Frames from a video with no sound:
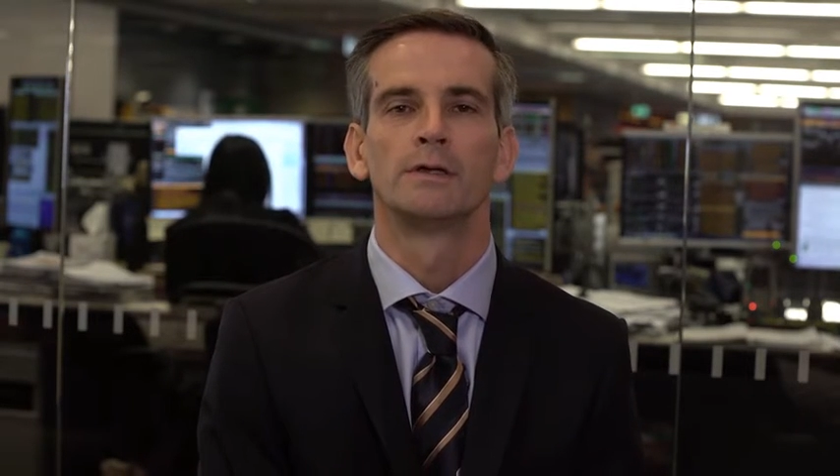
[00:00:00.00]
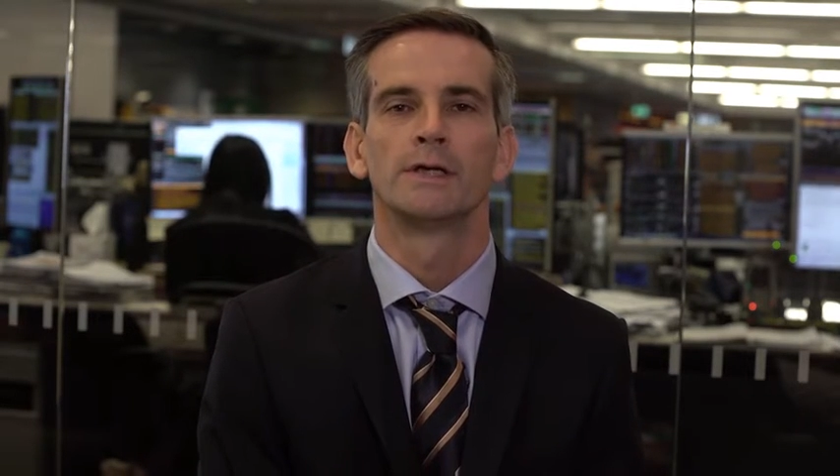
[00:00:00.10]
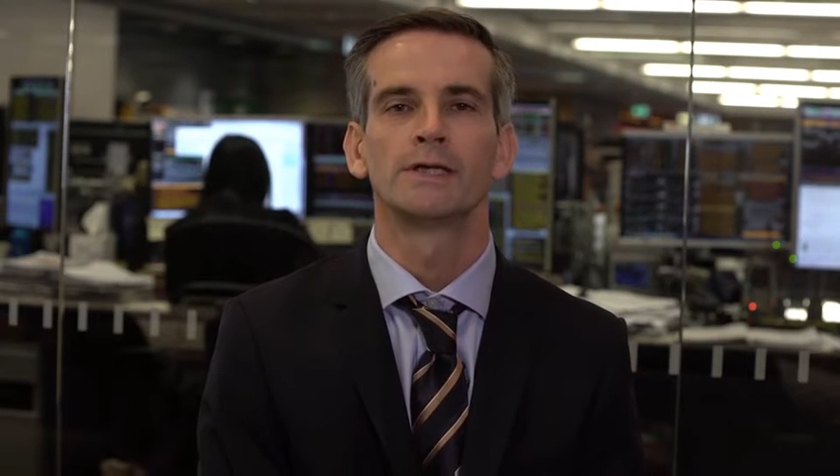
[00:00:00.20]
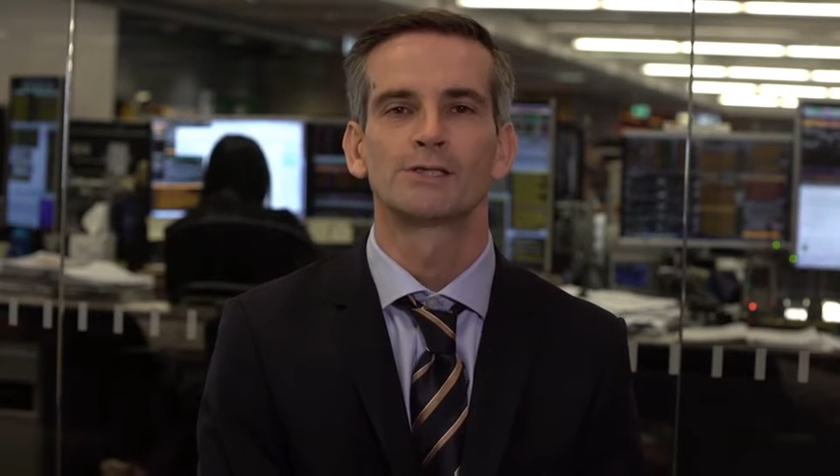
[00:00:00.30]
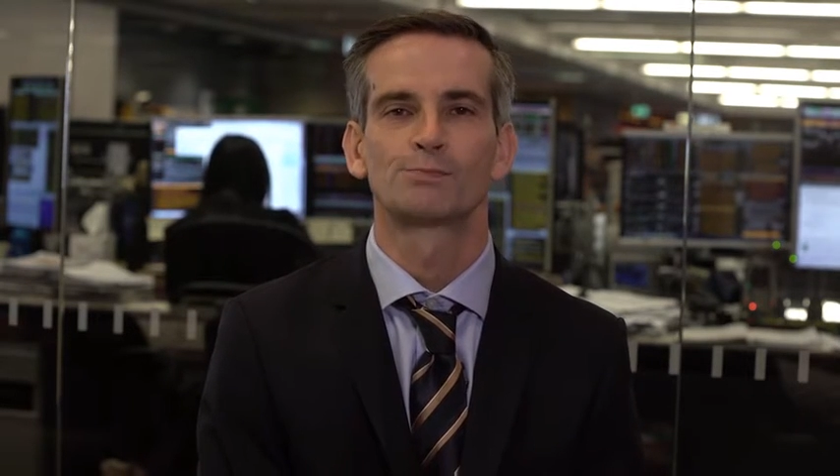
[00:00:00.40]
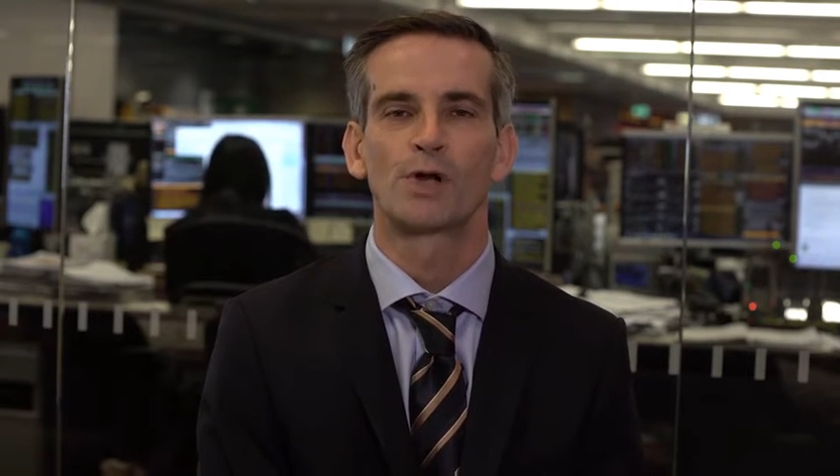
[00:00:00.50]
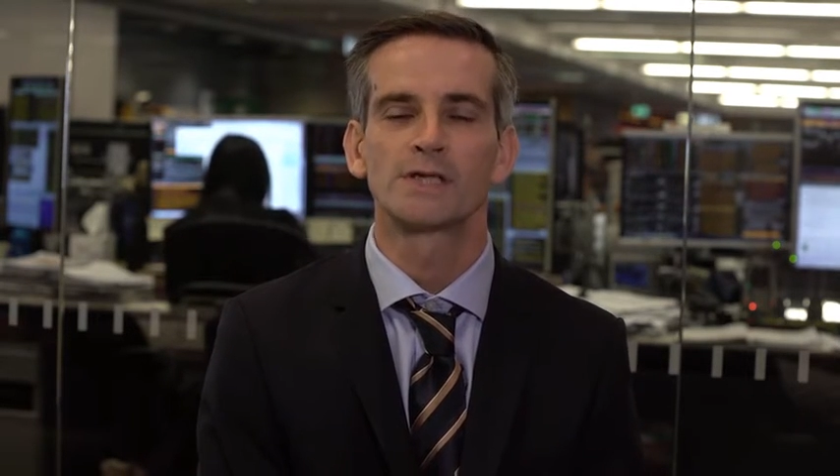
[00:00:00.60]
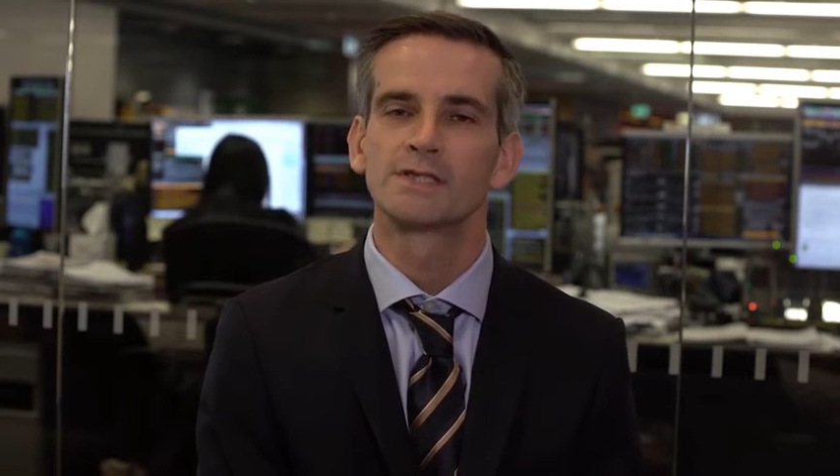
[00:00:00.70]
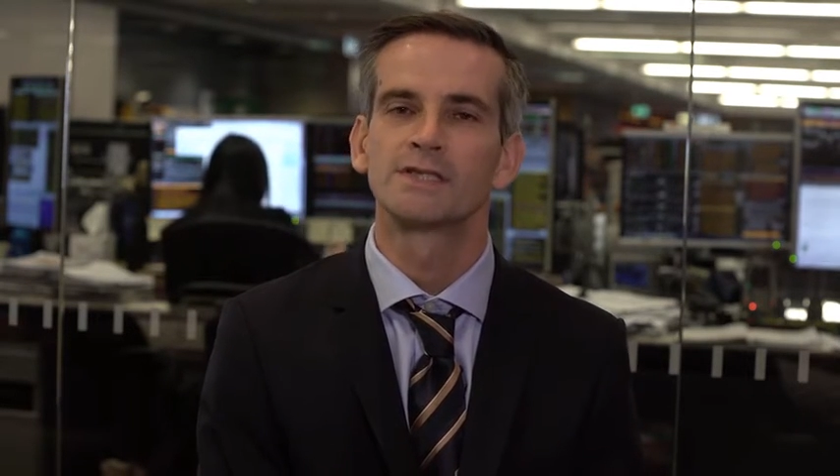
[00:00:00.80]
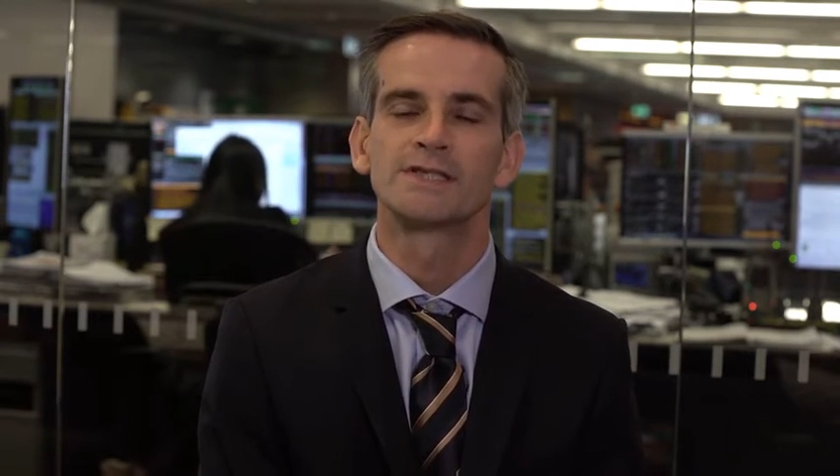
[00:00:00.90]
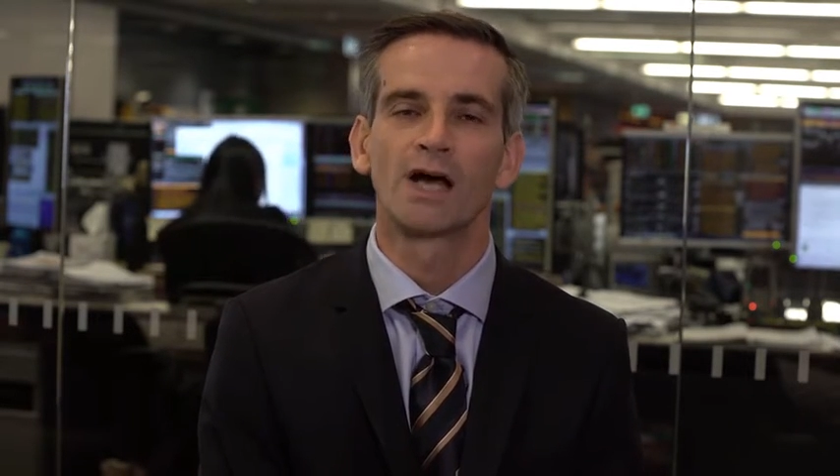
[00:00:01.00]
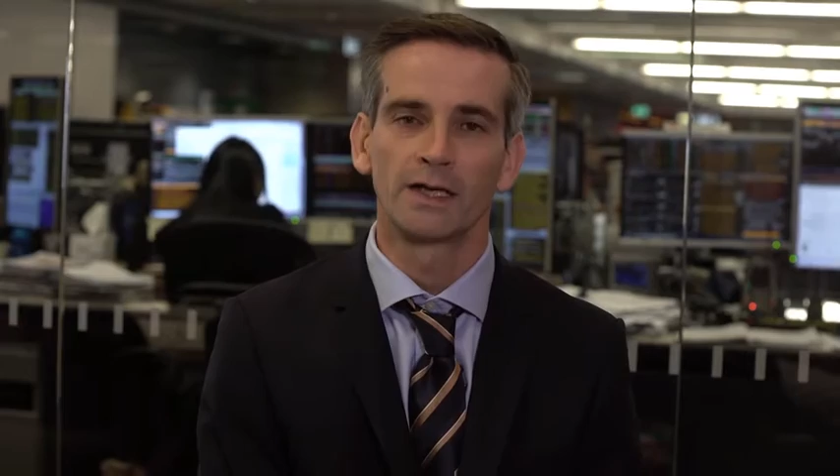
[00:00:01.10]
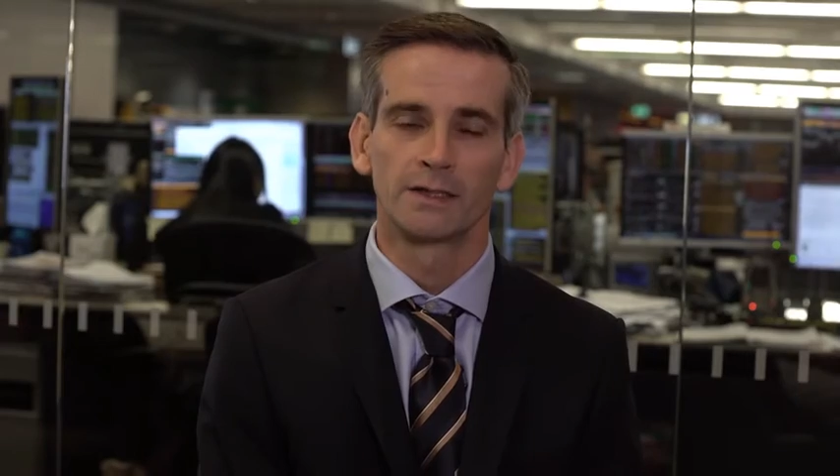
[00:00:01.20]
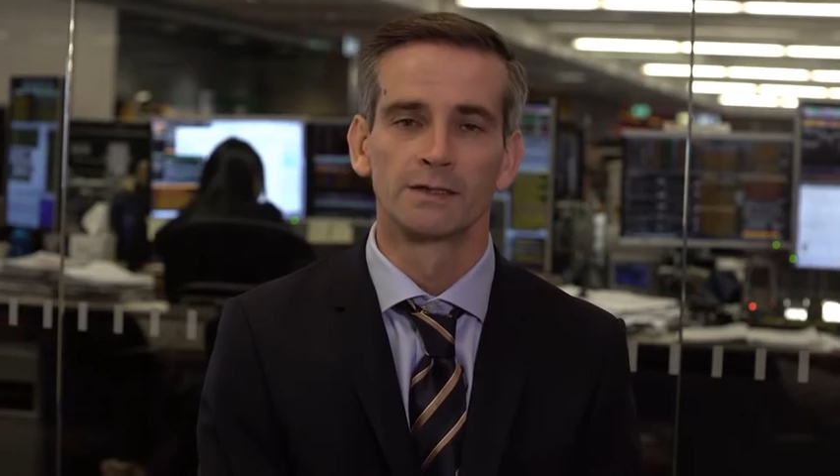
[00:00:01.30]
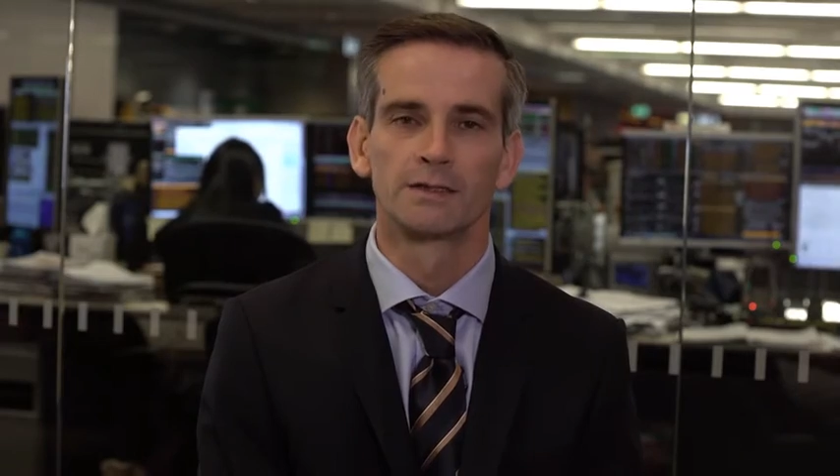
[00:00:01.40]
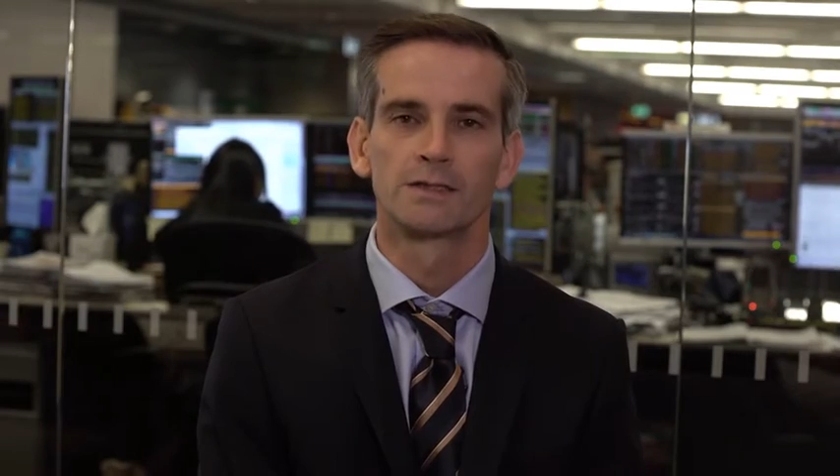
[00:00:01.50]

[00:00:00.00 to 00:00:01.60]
express a desire